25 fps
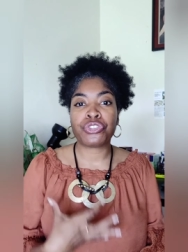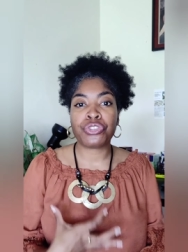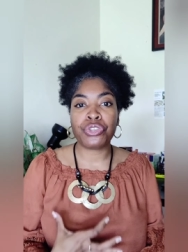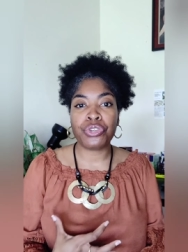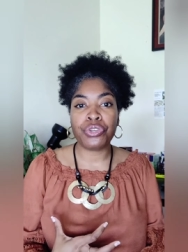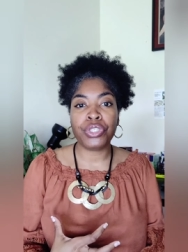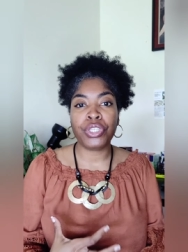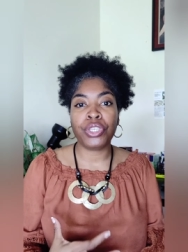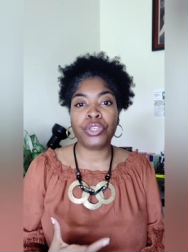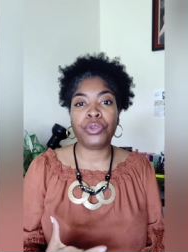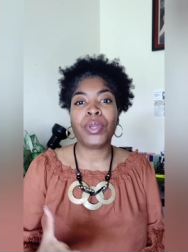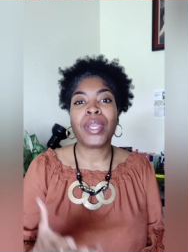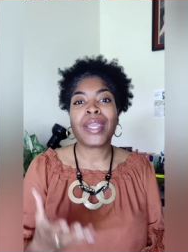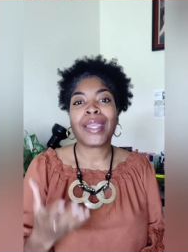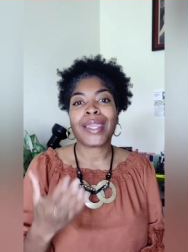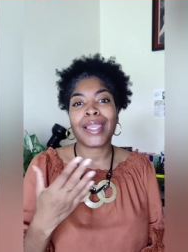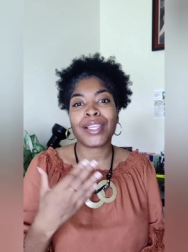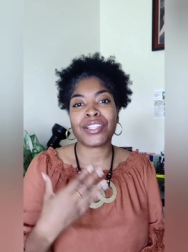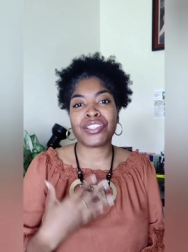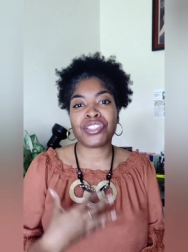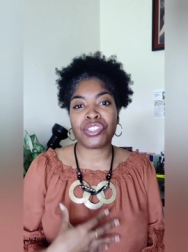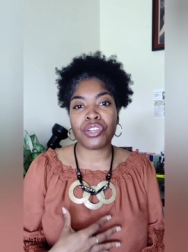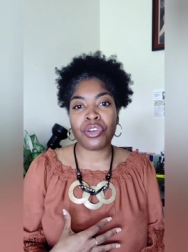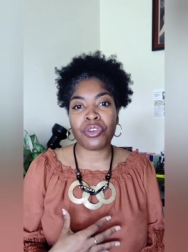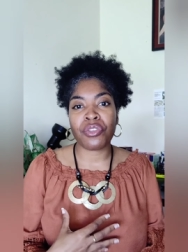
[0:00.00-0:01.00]
to you,
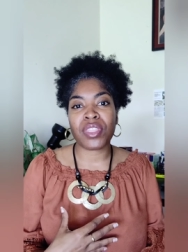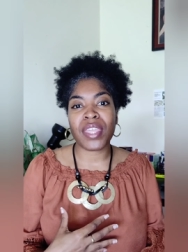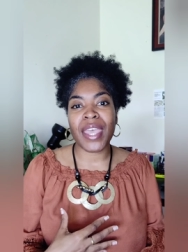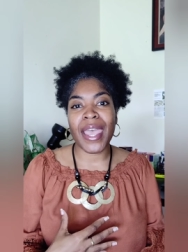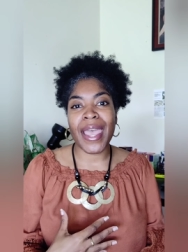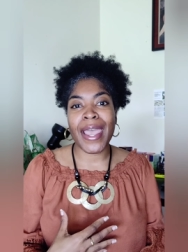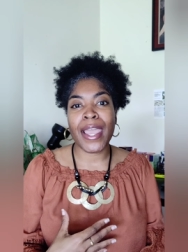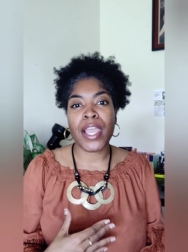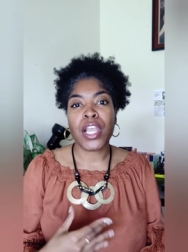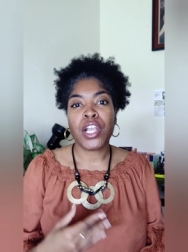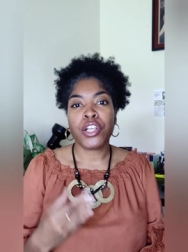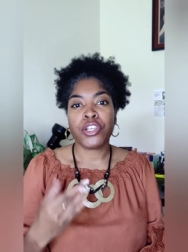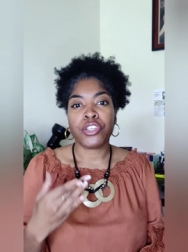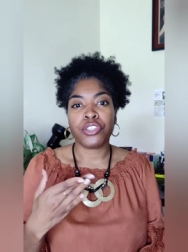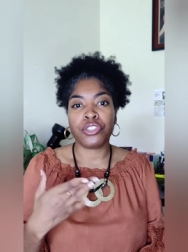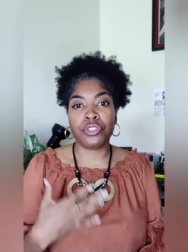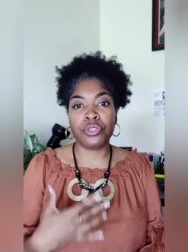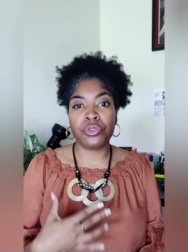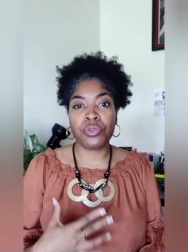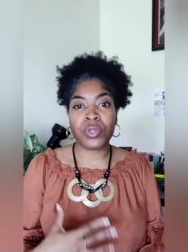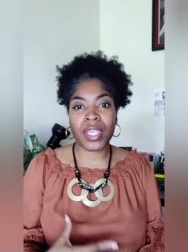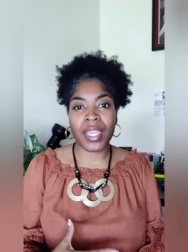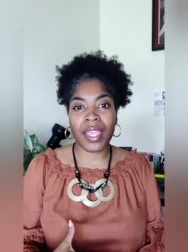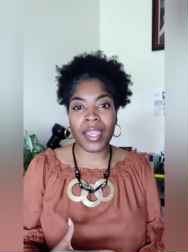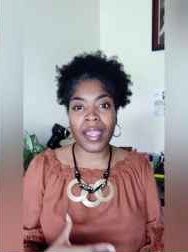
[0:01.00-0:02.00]
and so that
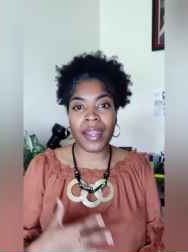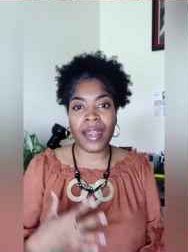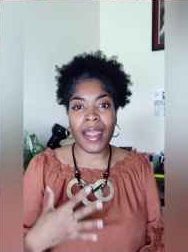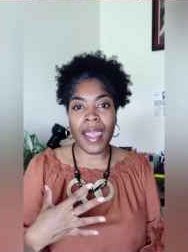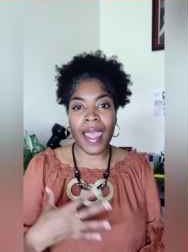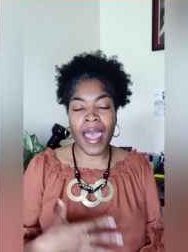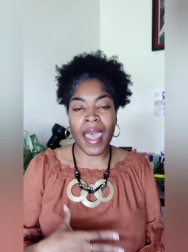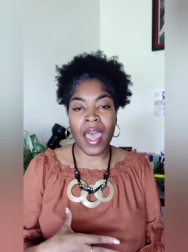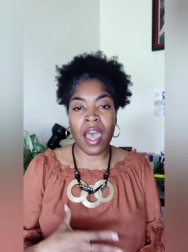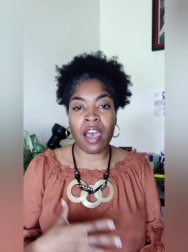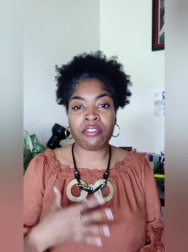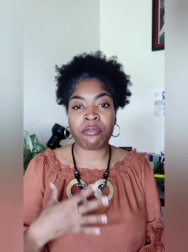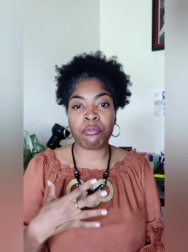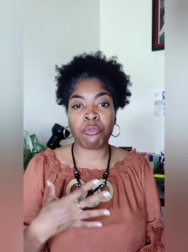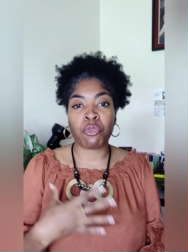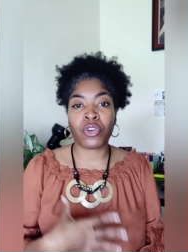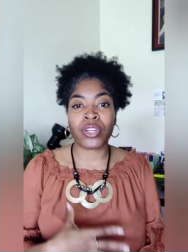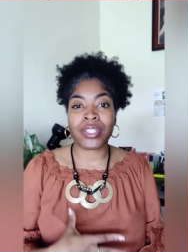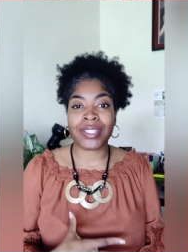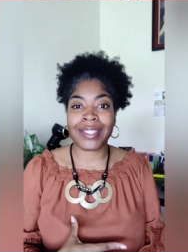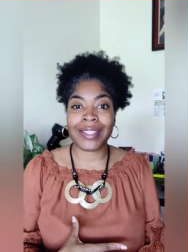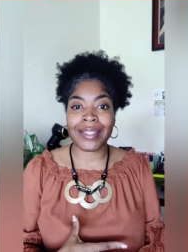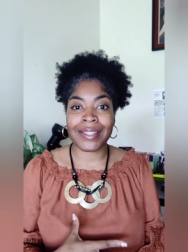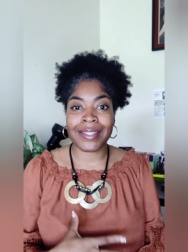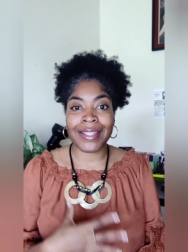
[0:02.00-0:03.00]
you can have
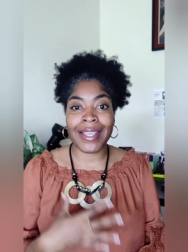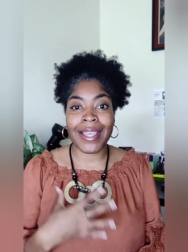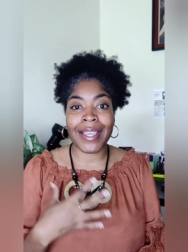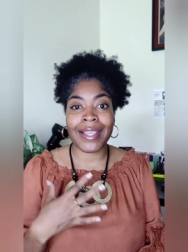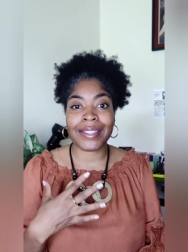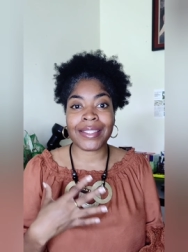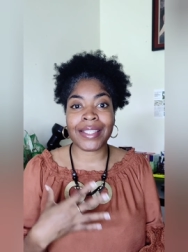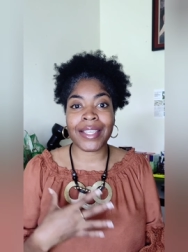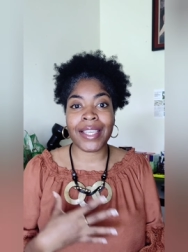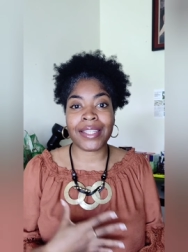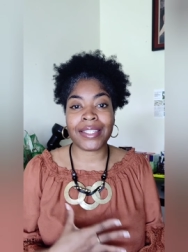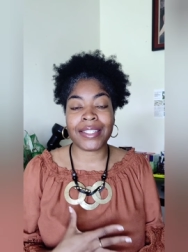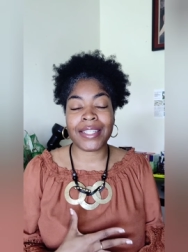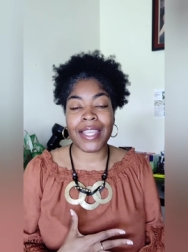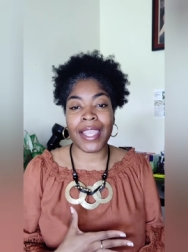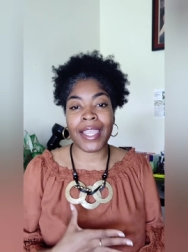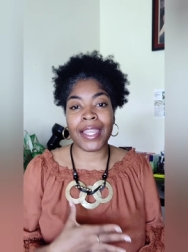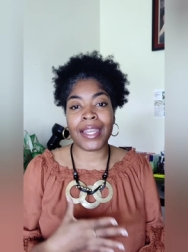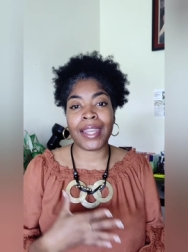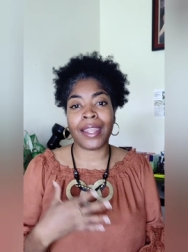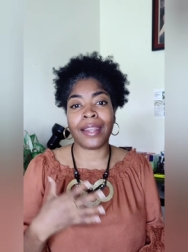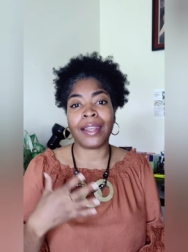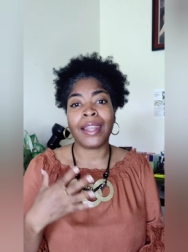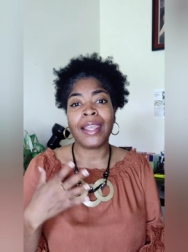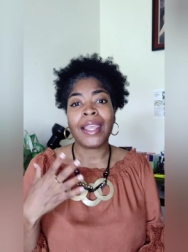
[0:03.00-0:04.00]
more success in
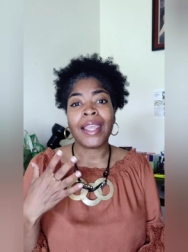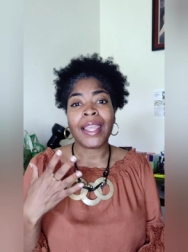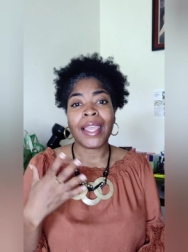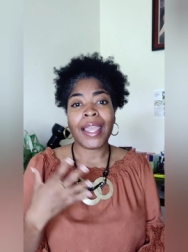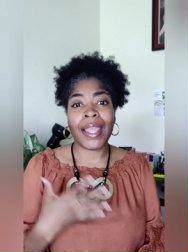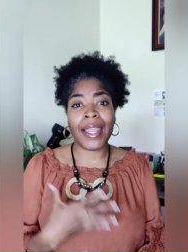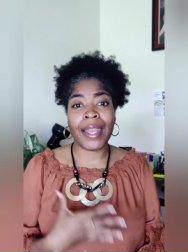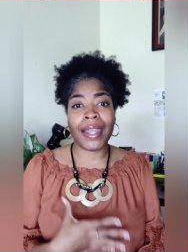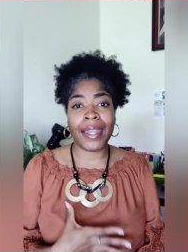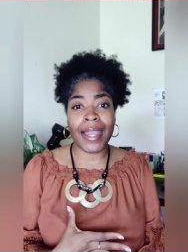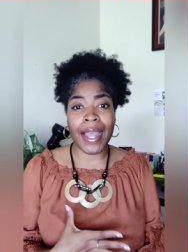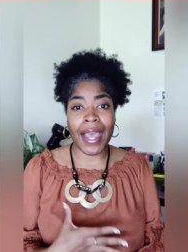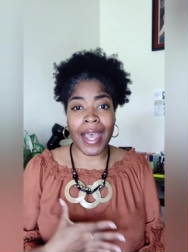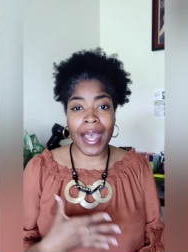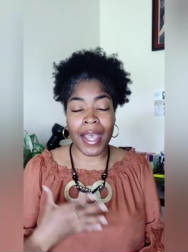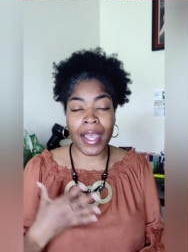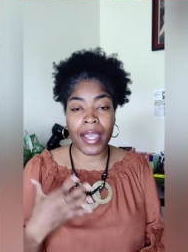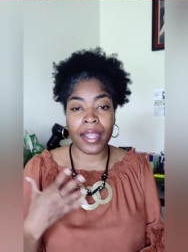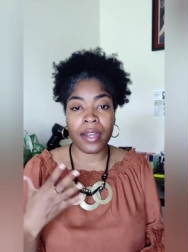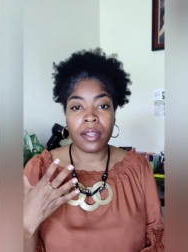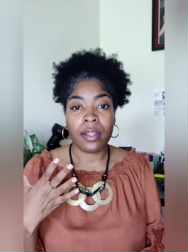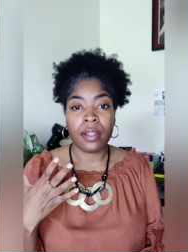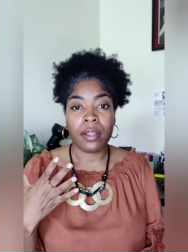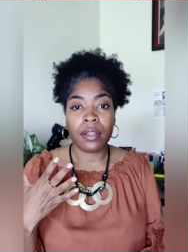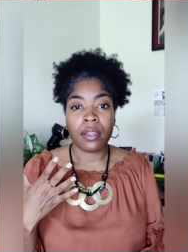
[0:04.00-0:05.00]
dating and
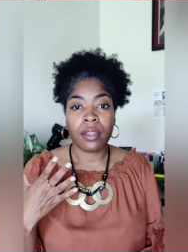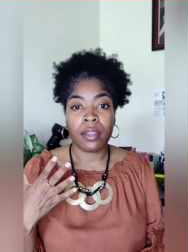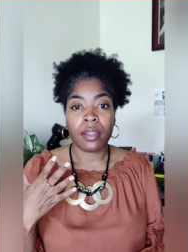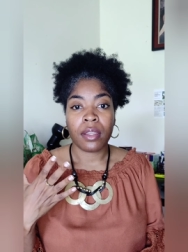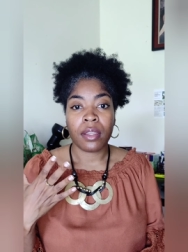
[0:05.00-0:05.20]
not